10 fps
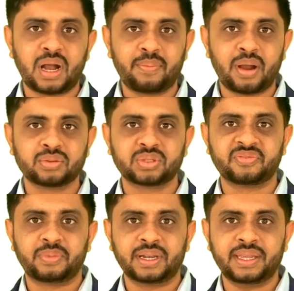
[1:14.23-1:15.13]
amount of
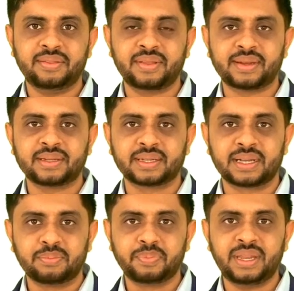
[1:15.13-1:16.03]
money that a
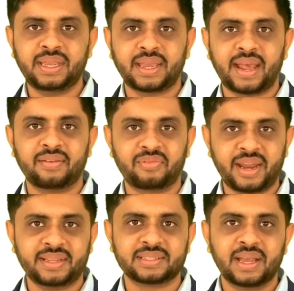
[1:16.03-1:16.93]
company can
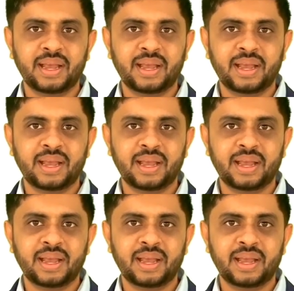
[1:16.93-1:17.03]
raise